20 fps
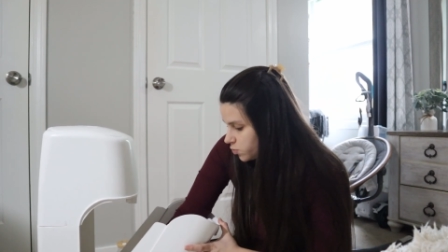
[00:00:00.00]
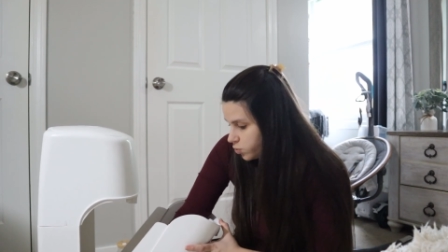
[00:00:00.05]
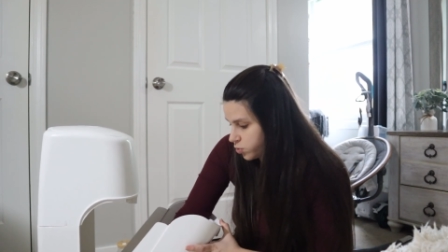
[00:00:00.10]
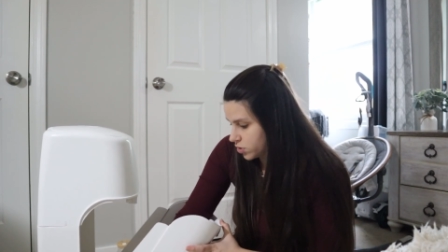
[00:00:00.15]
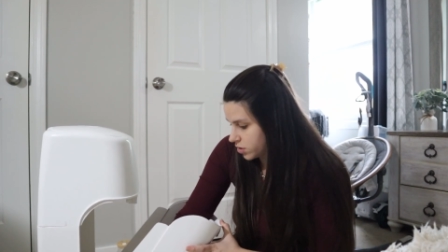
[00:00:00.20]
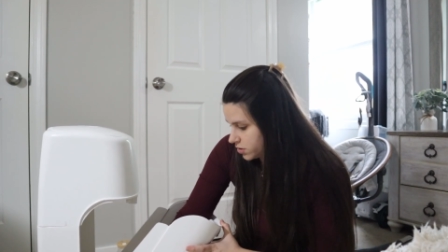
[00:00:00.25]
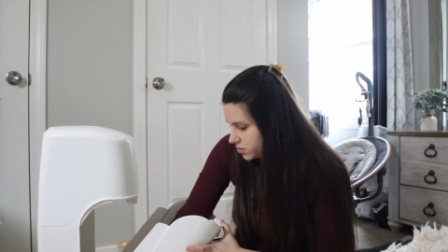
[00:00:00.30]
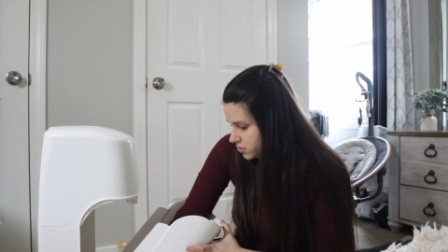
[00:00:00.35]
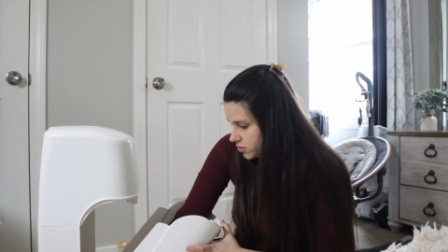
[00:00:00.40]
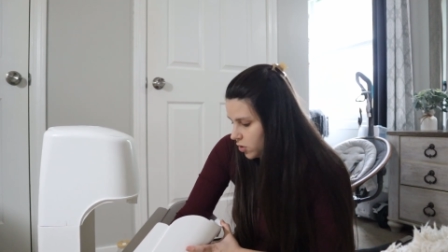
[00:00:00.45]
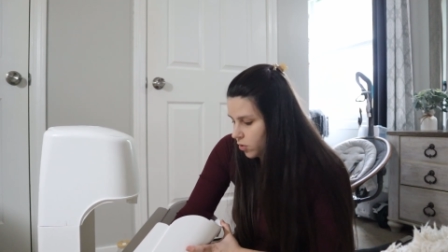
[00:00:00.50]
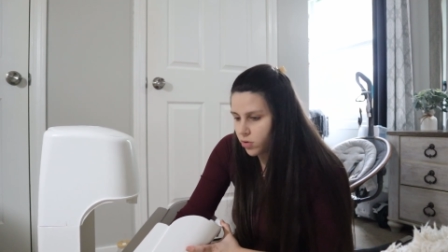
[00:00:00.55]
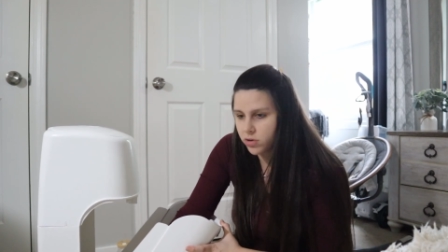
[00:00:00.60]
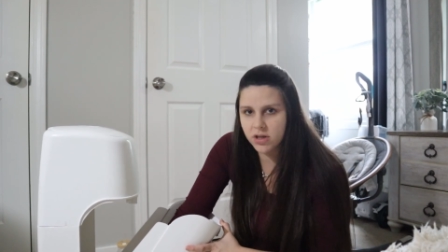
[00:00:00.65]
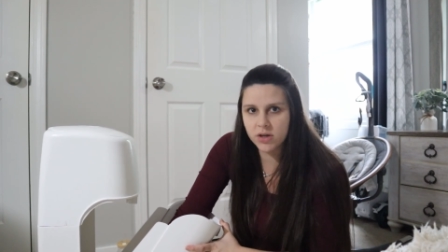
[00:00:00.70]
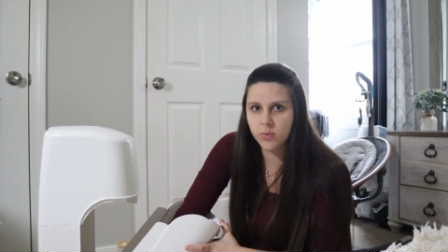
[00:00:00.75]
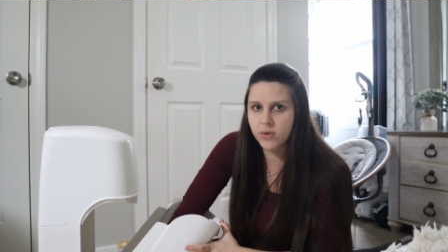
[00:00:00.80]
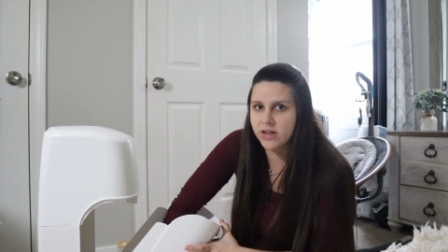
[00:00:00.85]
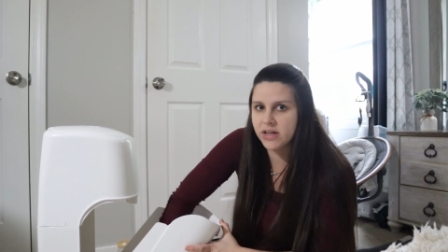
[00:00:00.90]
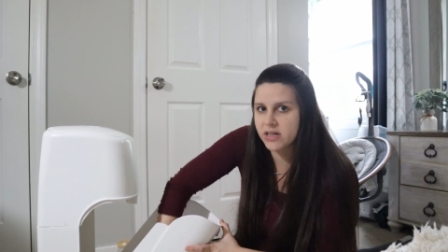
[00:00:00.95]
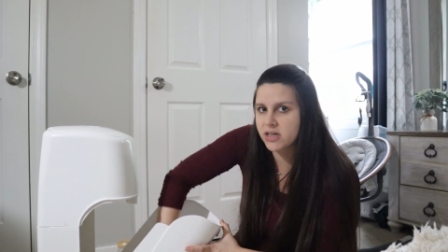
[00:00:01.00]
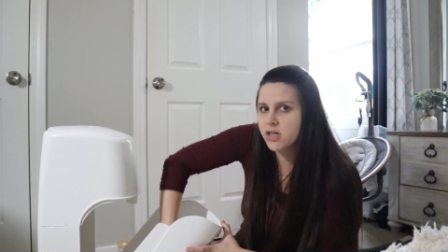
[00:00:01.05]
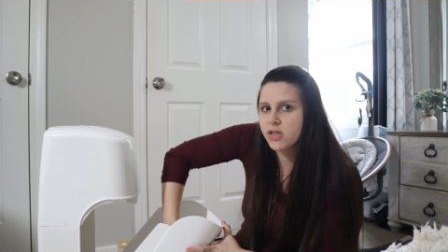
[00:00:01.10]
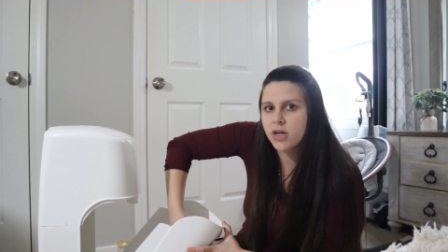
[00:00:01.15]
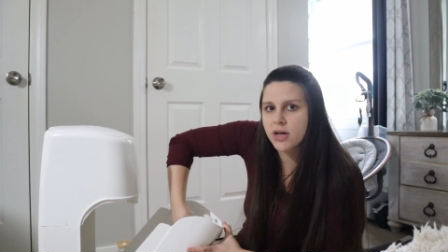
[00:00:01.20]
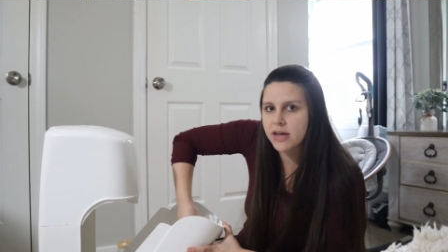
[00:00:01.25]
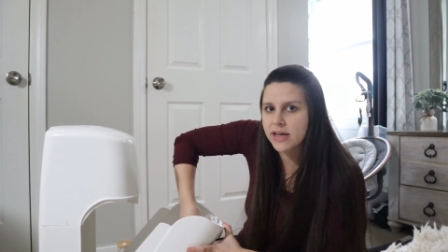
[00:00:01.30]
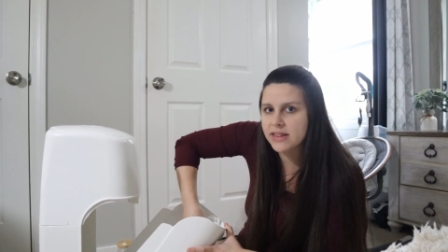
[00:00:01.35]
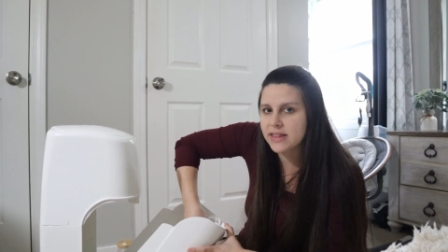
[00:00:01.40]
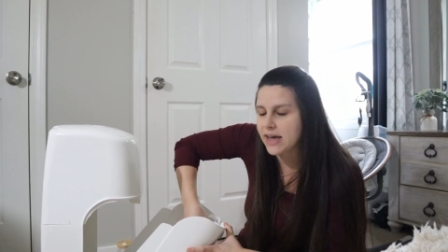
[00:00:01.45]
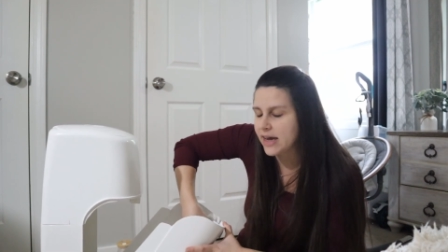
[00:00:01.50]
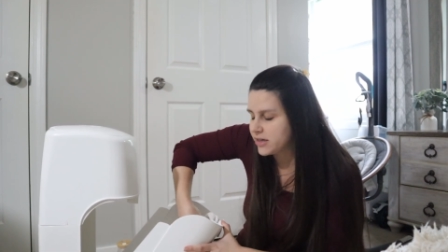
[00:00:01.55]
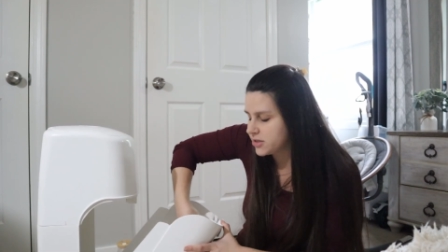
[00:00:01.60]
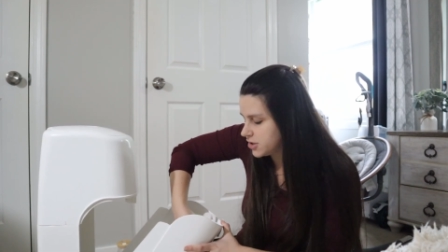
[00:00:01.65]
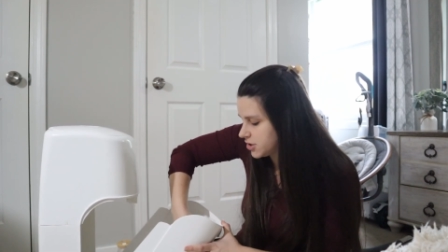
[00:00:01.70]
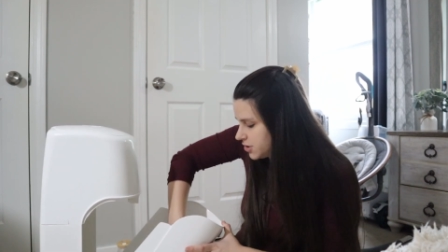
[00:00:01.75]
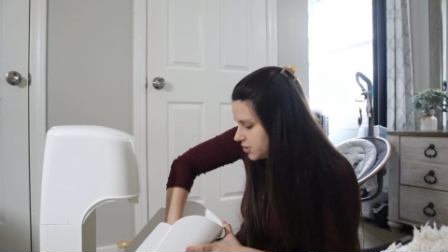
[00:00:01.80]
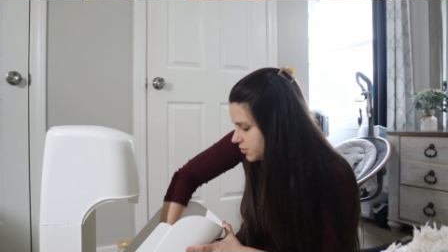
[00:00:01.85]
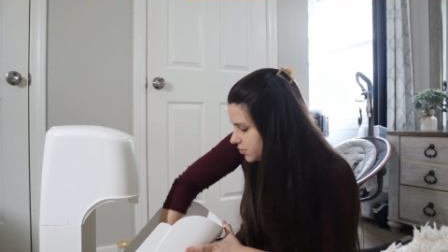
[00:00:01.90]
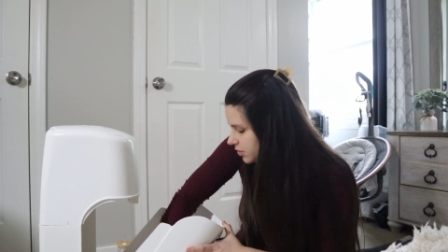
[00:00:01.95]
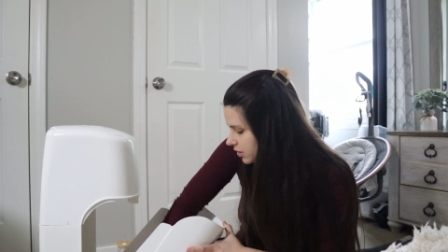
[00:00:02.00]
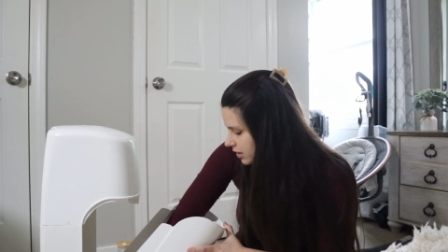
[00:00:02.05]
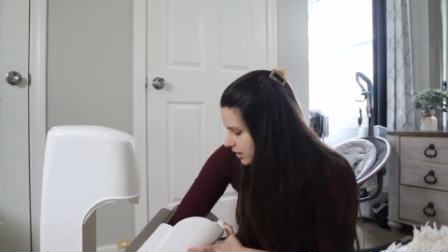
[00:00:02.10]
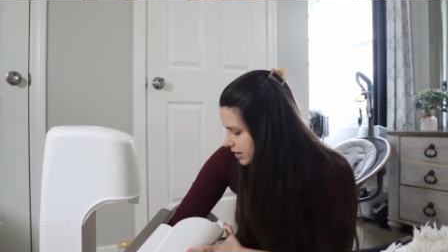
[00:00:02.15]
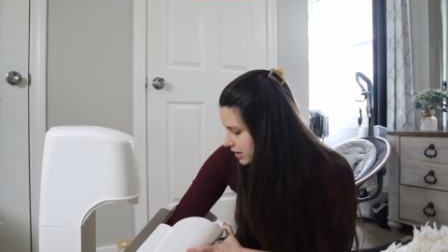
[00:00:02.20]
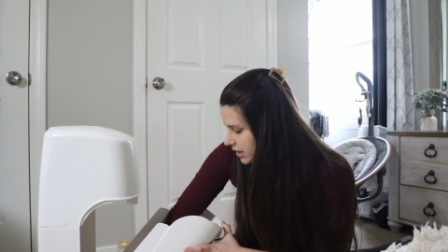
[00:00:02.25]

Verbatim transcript: we're totally willing to look at that too